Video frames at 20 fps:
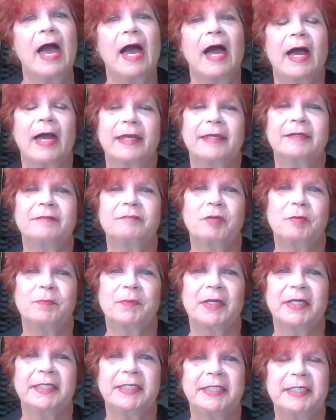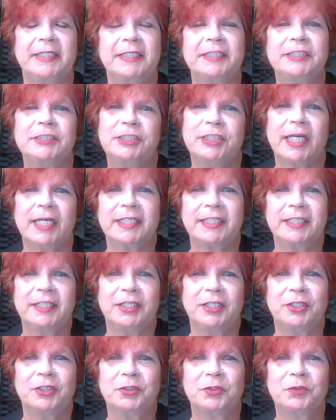Hi everybody, Jackie
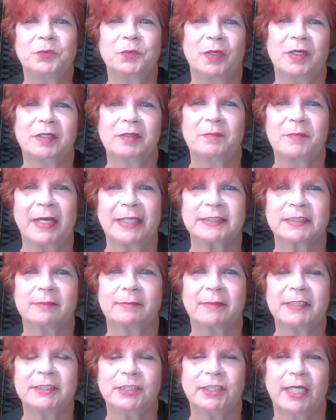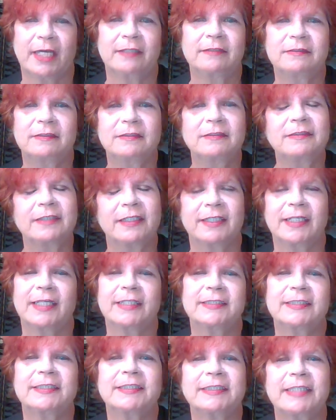here. Welcome back to my channel. I'd
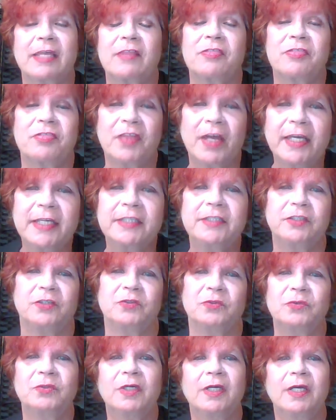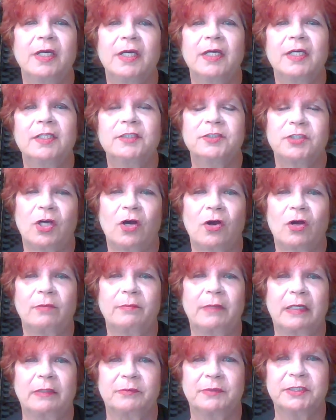like to say thank you to all
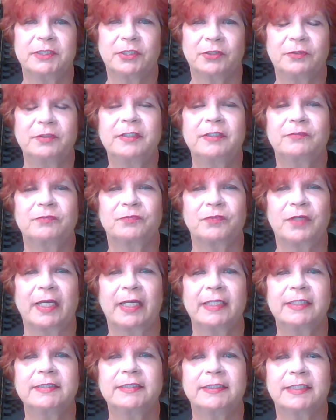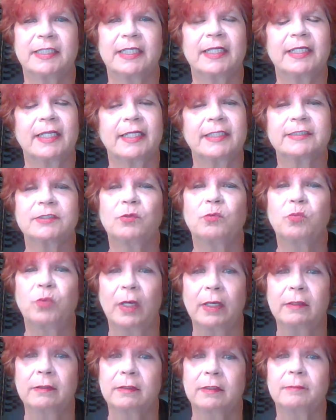my returning friends, and I'd like to
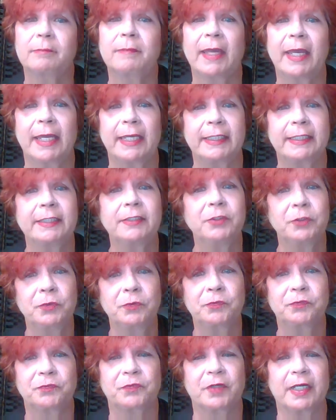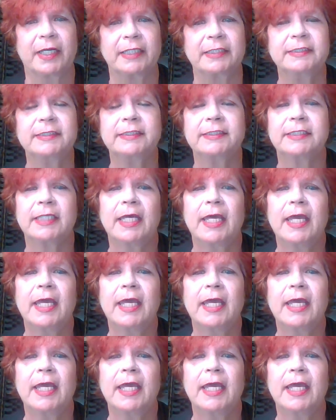welcome any new friends